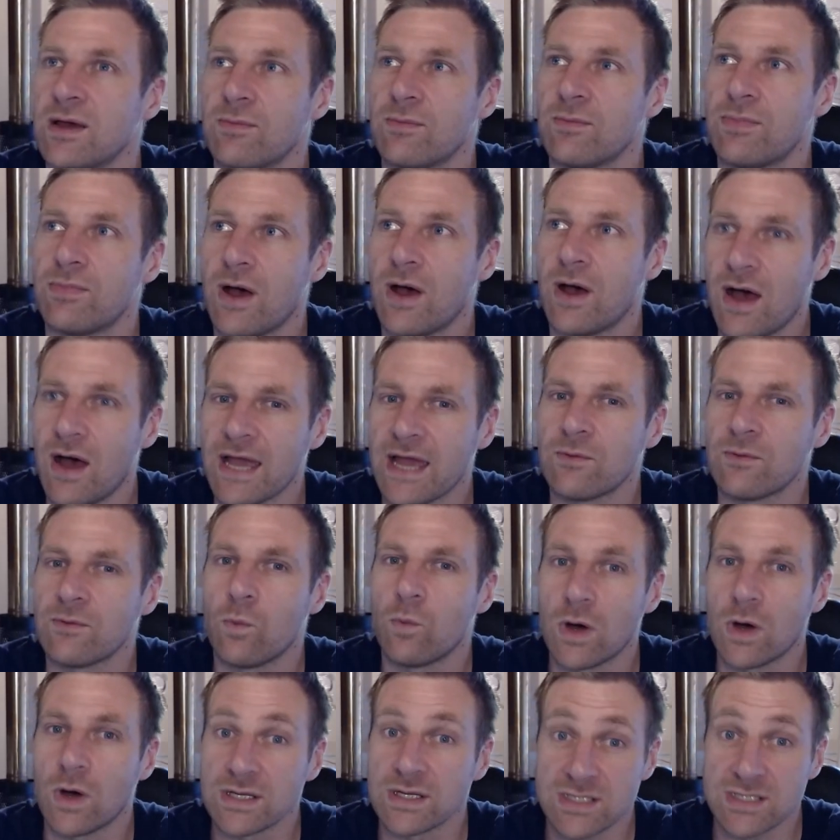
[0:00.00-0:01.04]
behind
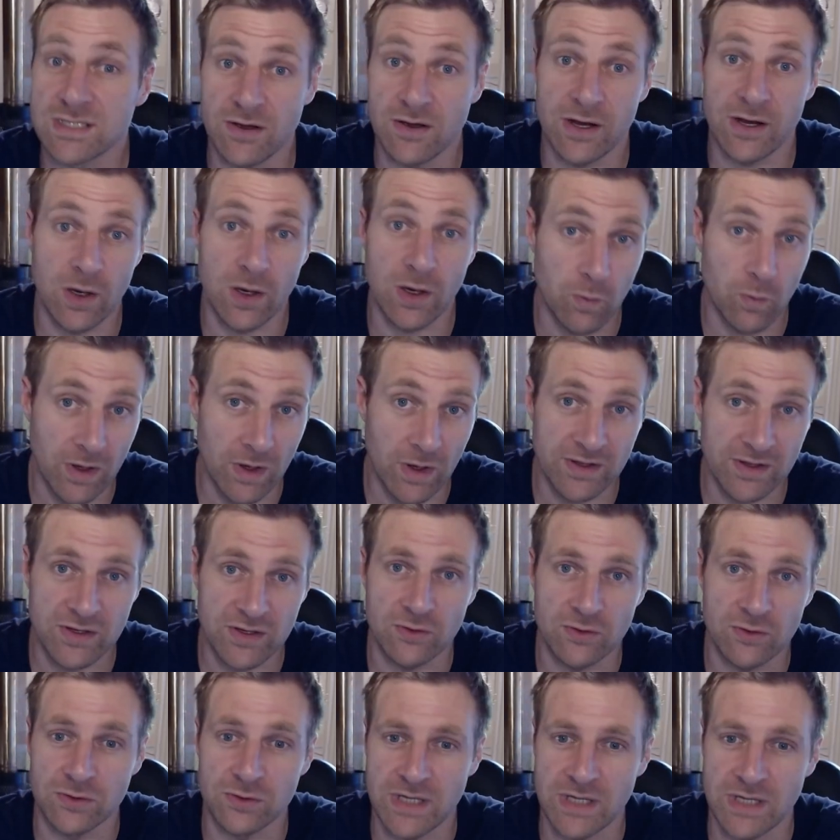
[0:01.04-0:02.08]
what is going on, what the
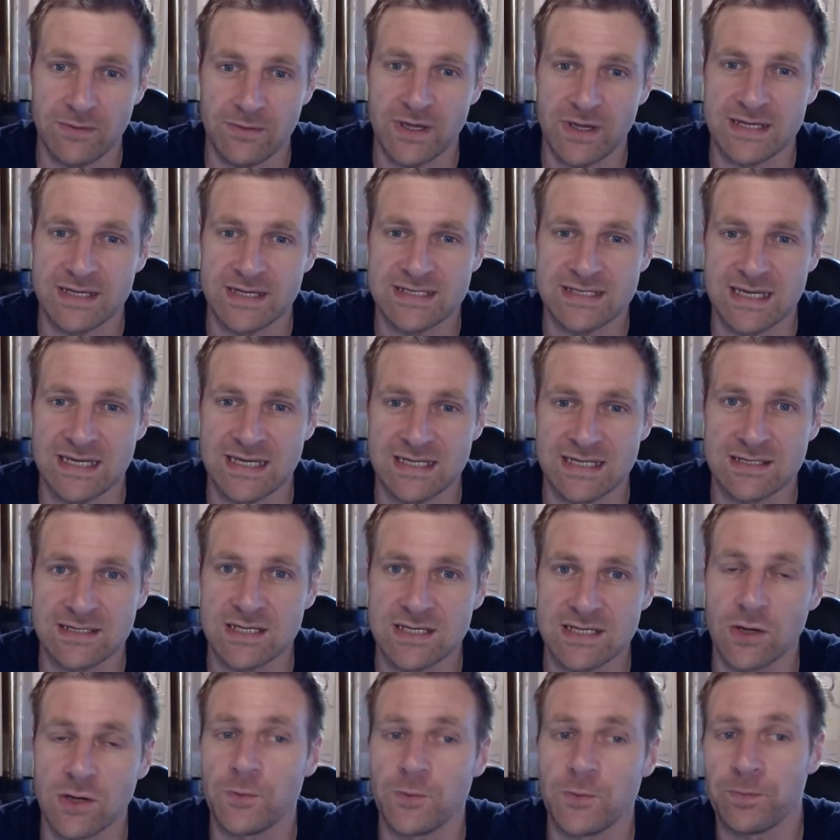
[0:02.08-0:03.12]
neural network is seeing.
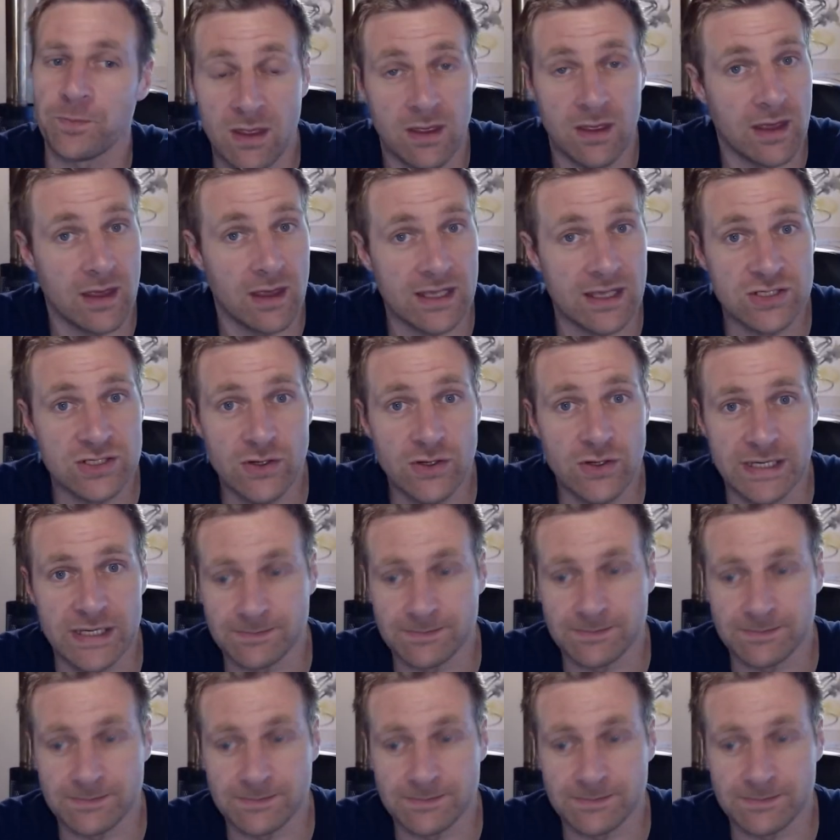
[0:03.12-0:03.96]
So enjoy.